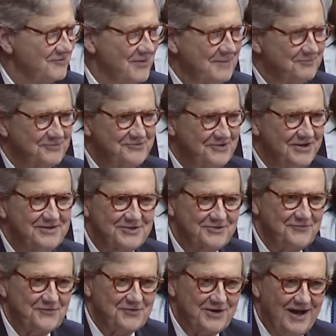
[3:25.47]
representing us,
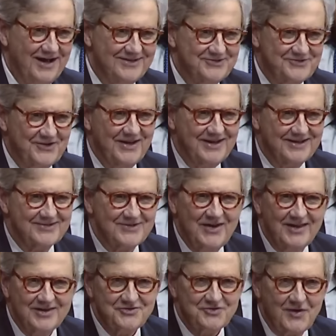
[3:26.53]
for God's sakes.
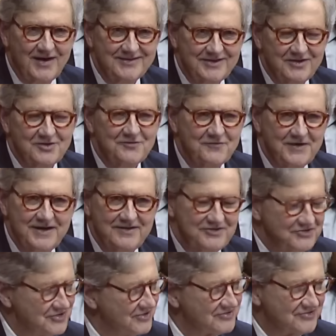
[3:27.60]
They tried to intervene, the
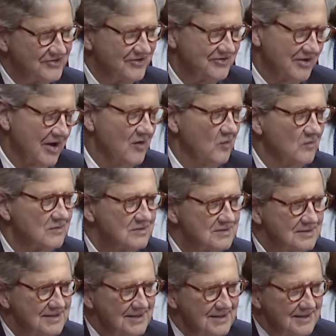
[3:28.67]
judge said no.
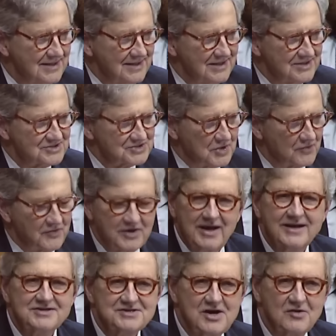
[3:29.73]
So the
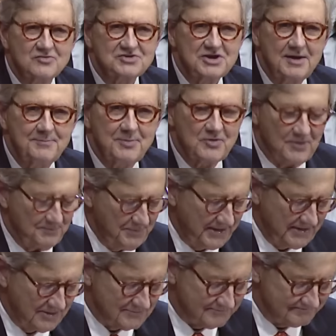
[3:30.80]
case goes up on appeal